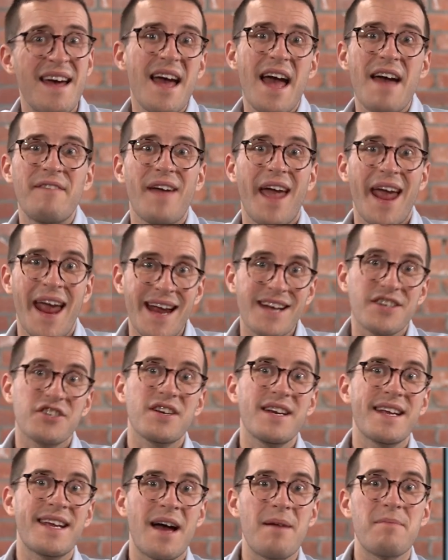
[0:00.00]
have
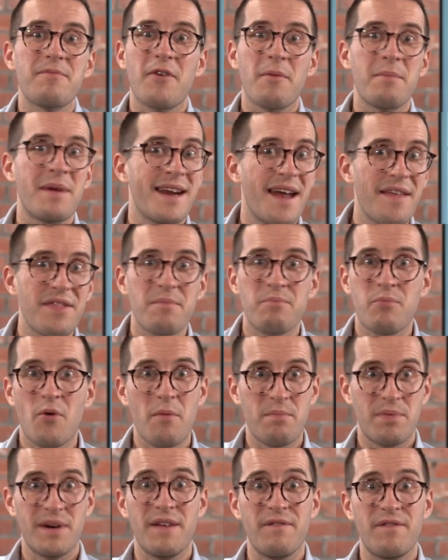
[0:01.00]
actually come from another
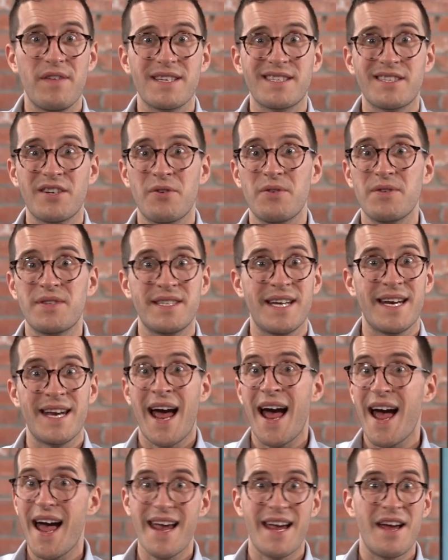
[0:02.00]
property investor who said,
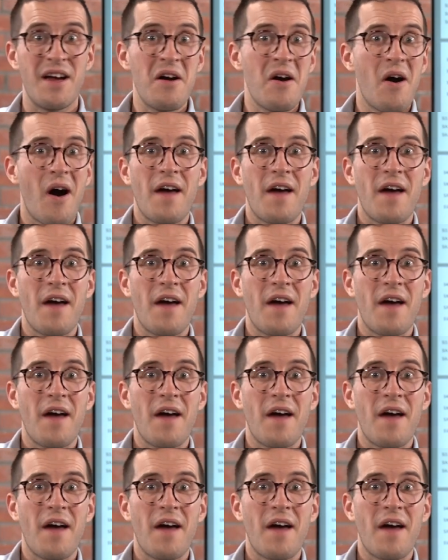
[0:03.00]
hey,